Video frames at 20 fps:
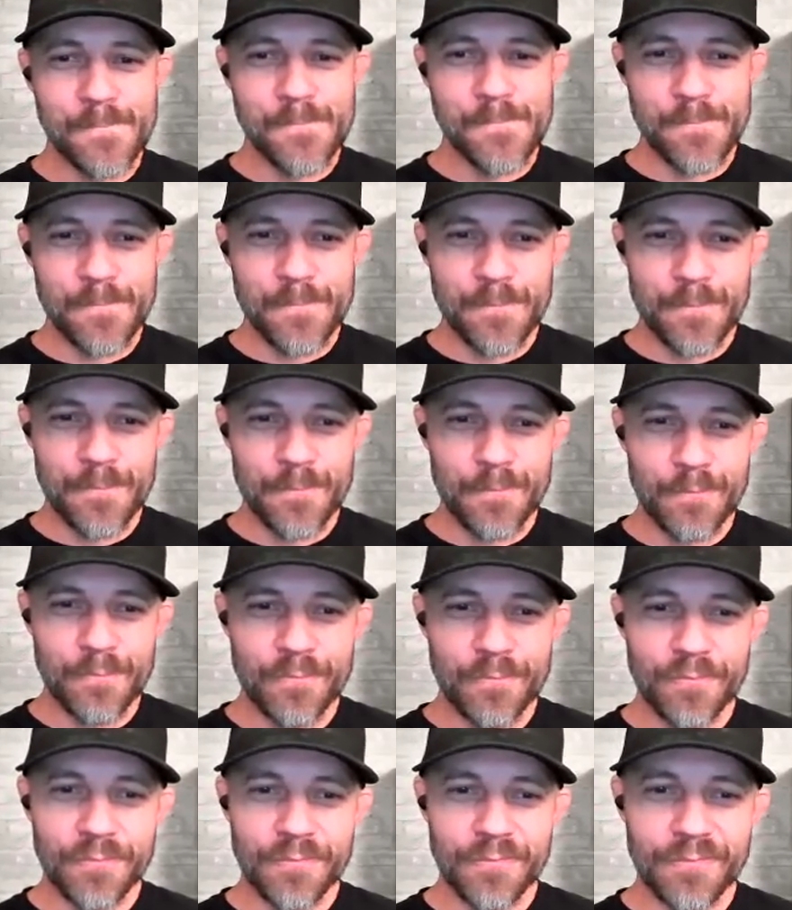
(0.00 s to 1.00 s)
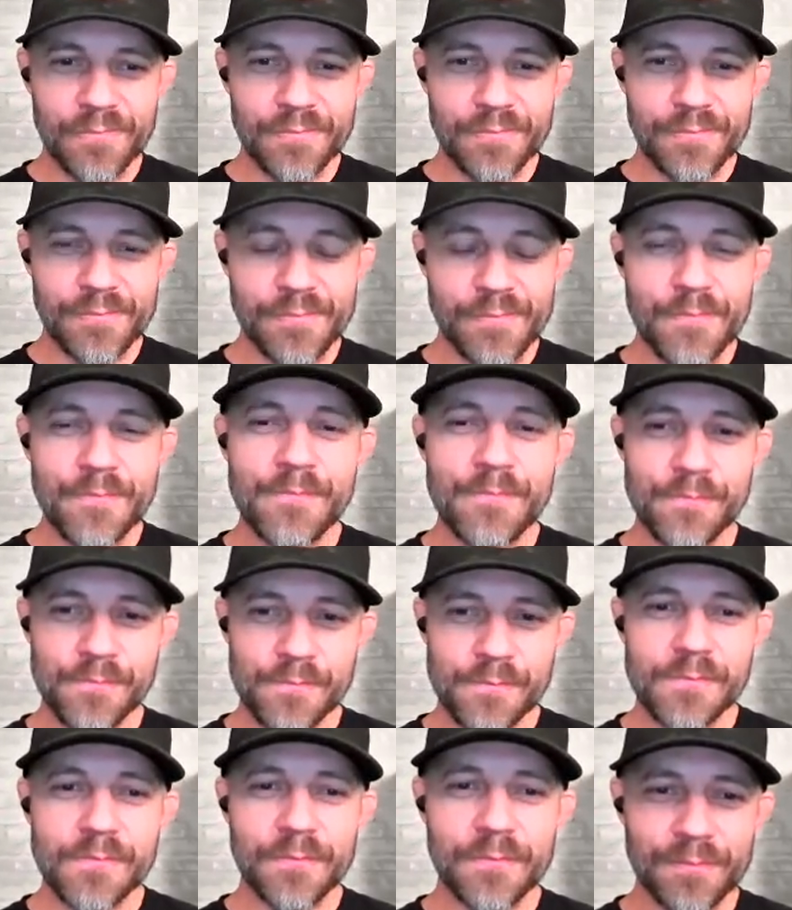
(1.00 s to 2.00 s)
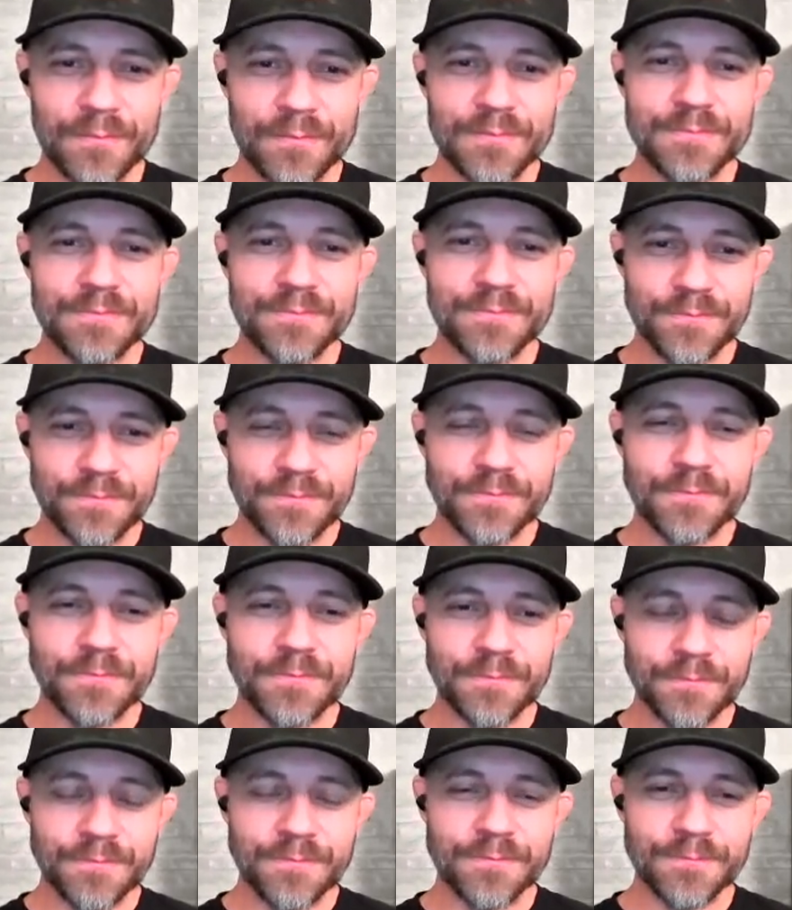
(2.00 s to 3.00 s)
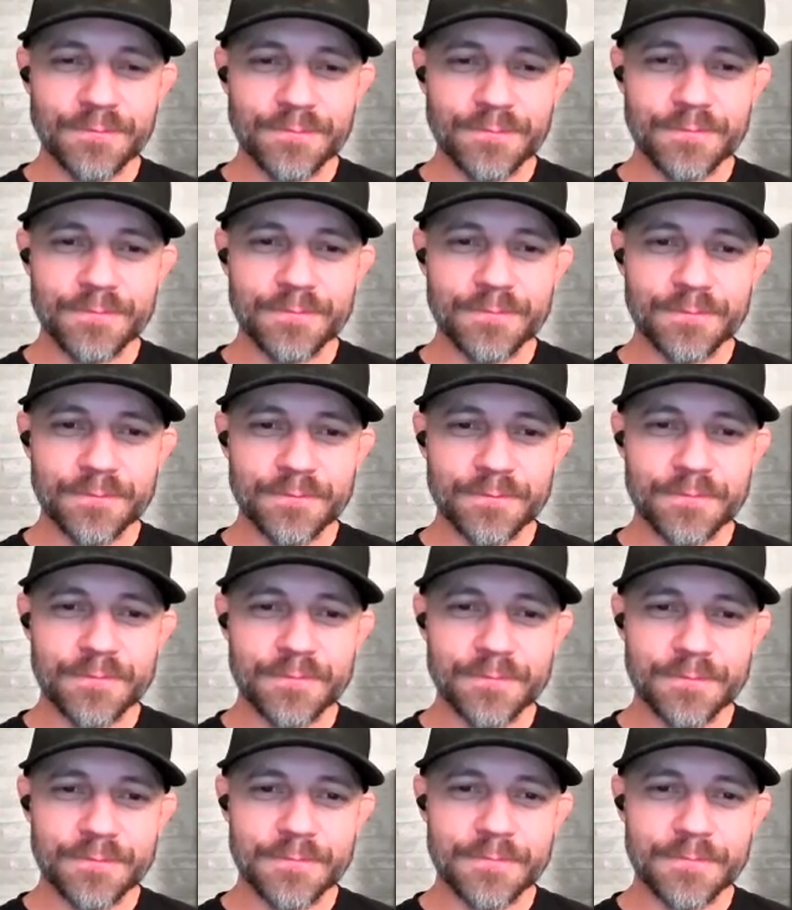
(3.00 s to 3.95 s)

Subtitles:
The person shown says nothing.